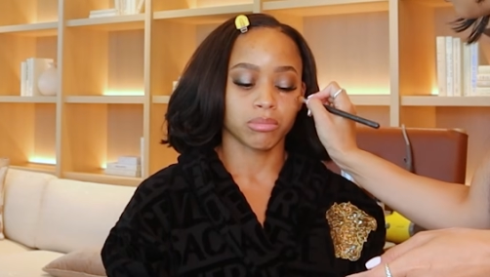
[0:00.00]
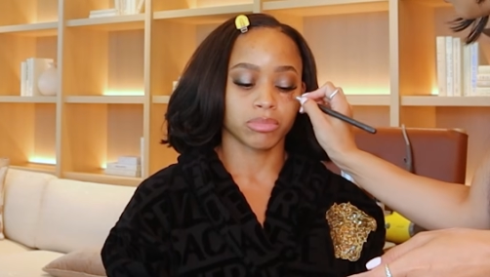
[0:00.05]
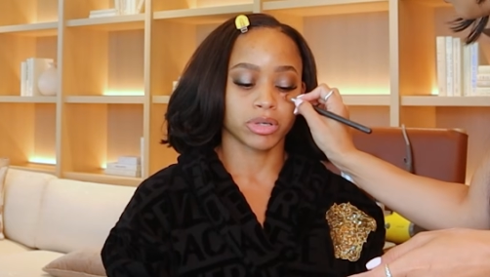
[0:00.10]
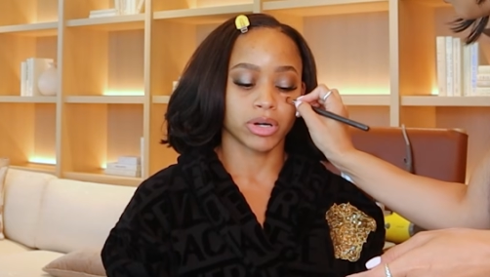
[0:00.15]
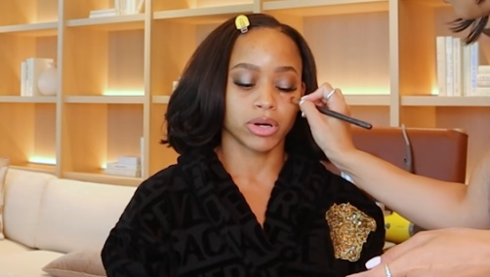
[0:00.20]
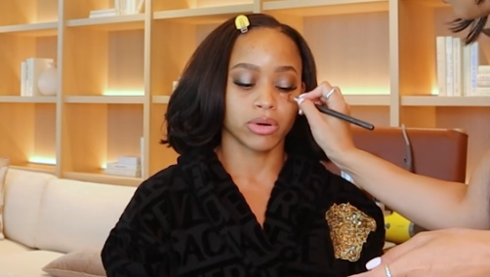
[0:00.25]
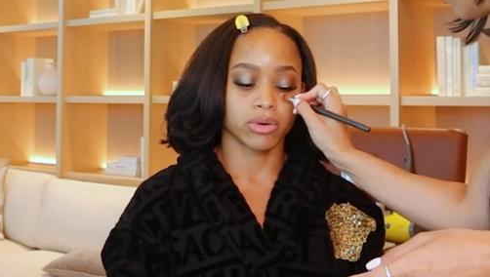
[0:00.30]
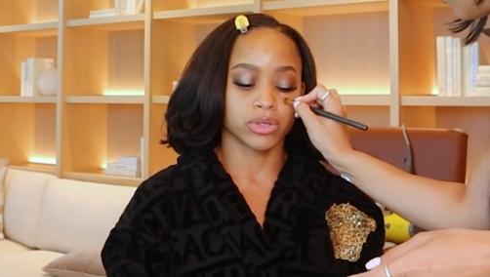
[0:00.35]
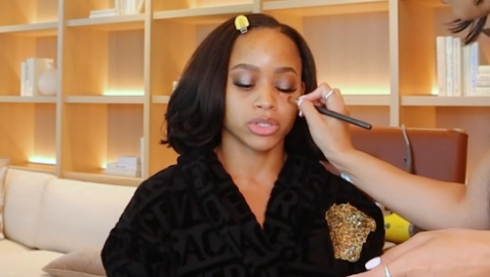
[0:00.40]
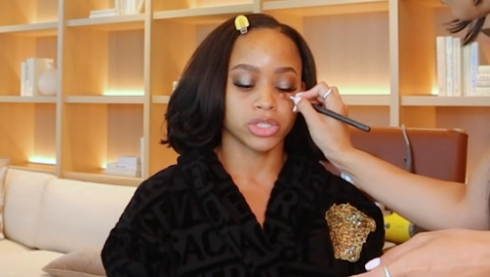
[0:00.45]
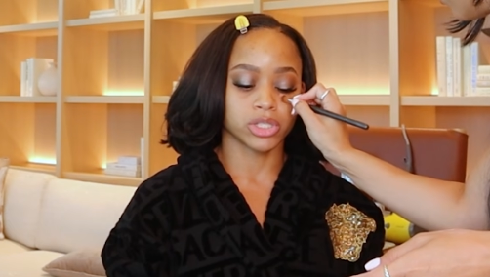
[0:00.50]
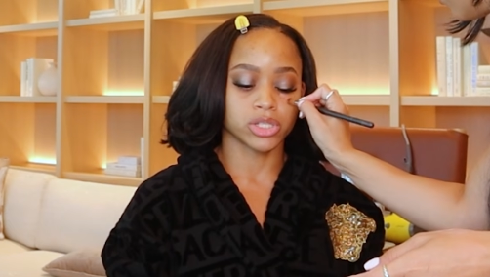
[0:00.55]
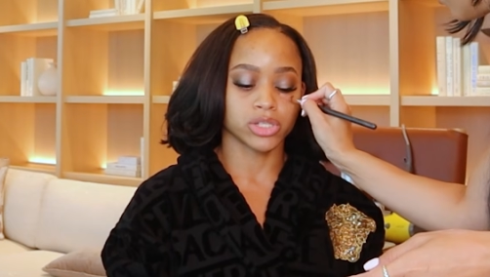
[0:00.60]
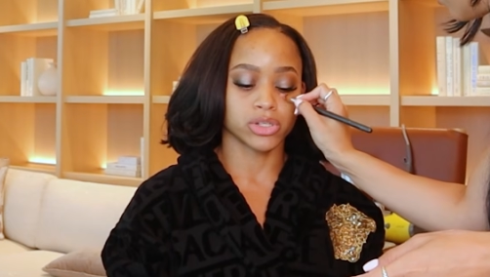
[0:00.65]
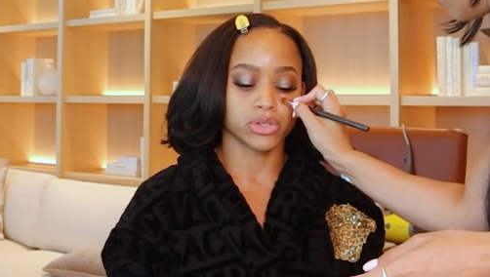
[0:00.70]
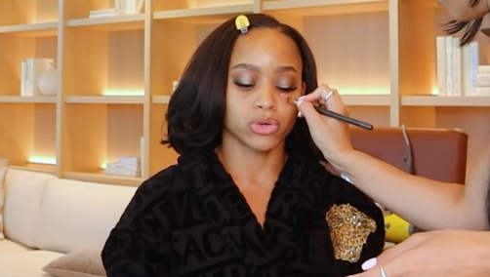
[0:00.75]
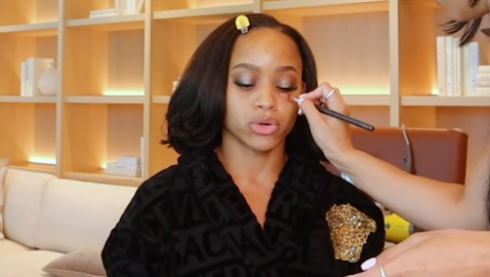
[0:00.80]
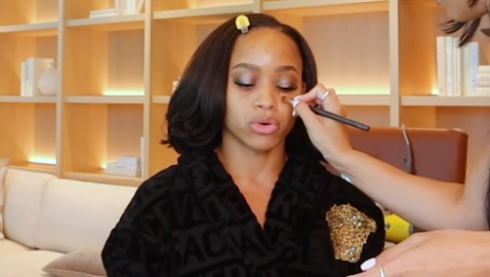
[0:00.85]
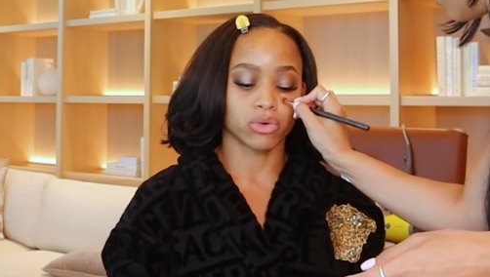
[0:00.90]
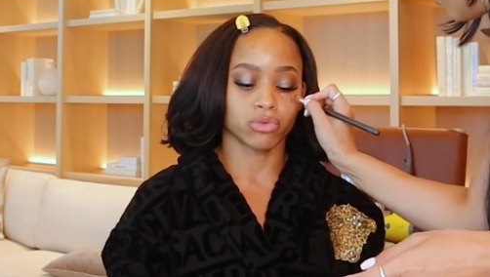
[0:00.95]
prone
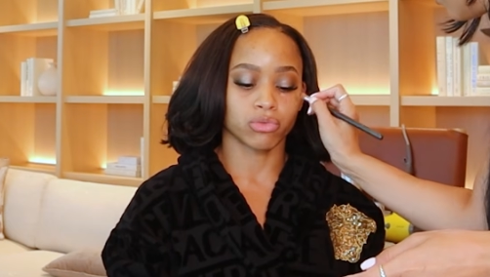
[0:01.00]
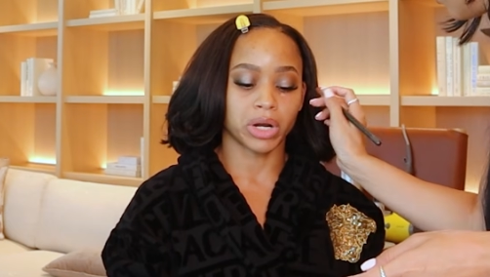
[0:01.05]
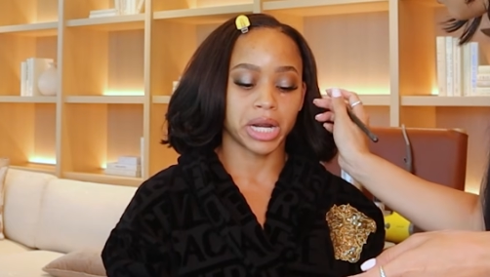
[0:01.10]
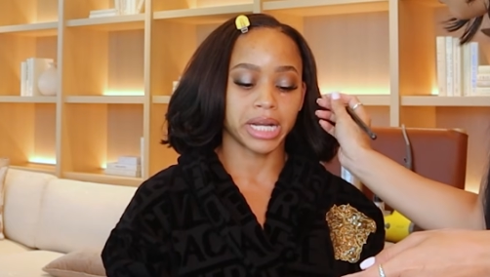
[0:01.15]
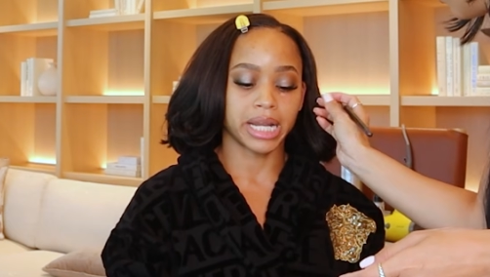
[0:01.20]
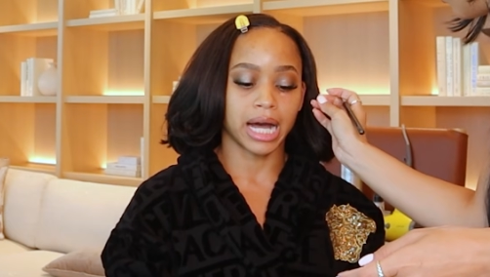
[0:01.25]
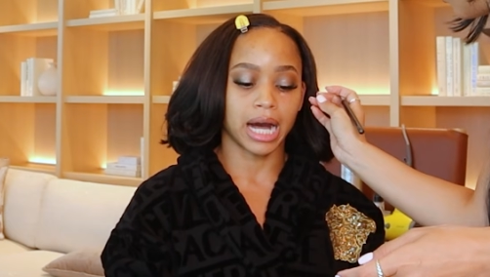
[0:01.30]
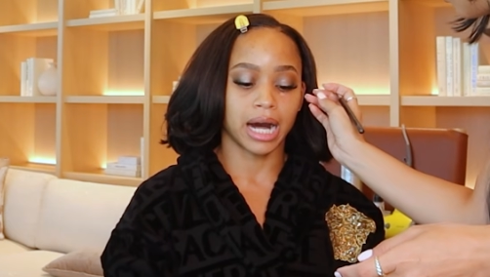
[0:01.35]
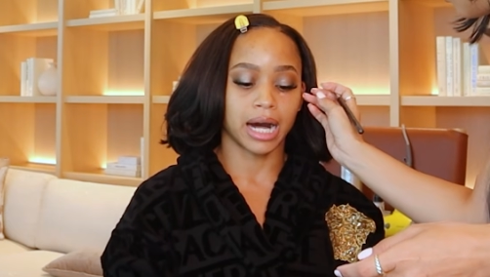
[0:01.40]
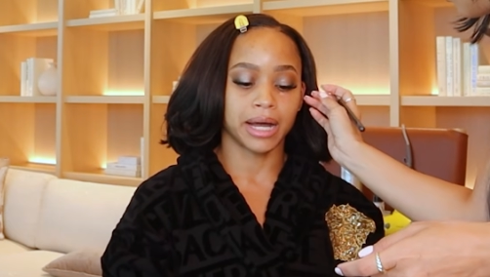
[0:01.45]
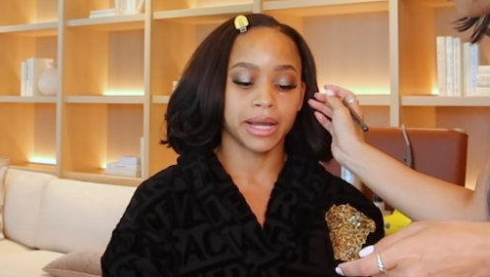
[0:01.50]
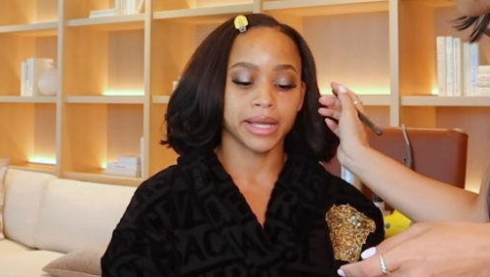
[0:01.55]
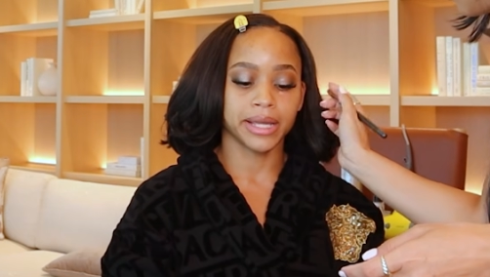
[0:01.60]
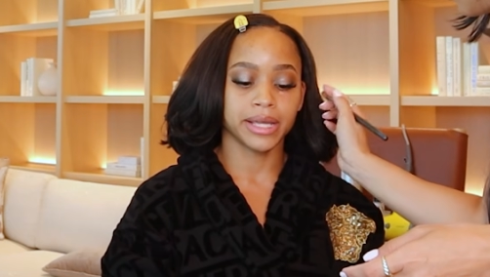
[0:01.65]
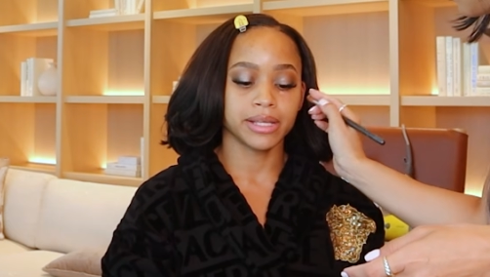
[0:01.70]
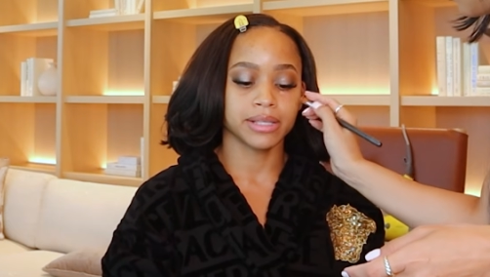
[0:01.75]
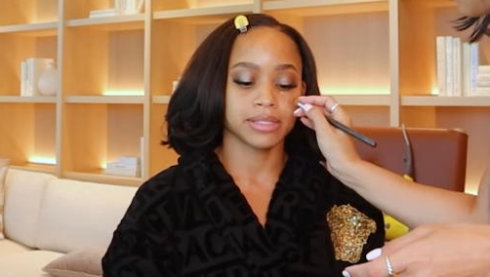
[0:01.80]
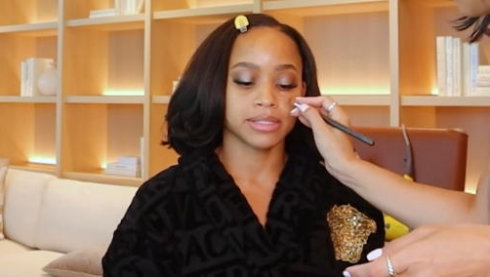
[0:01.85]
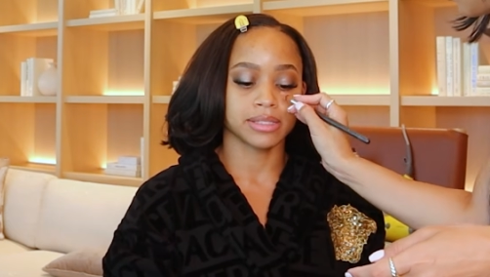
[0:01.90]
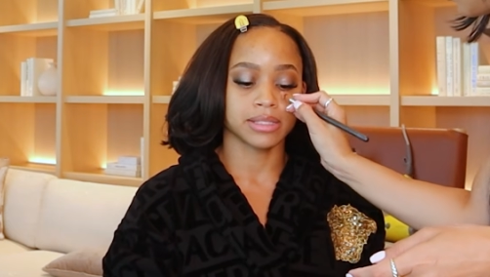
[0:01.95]
to red
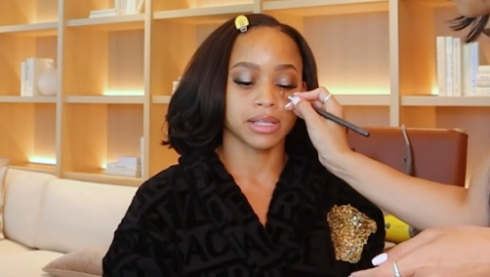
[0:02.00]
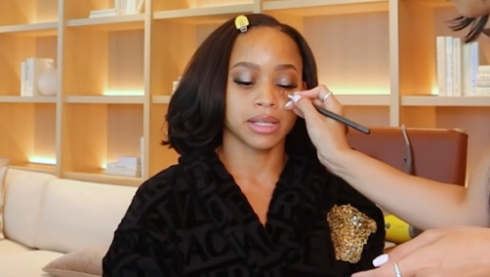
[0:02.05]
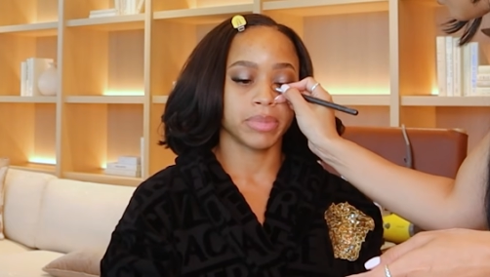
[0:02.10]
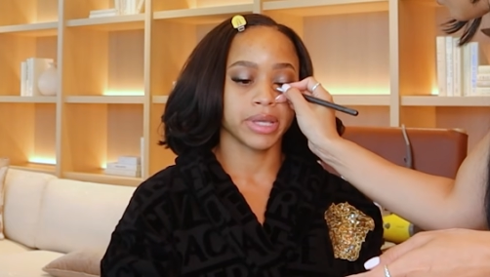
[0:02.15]
eyes,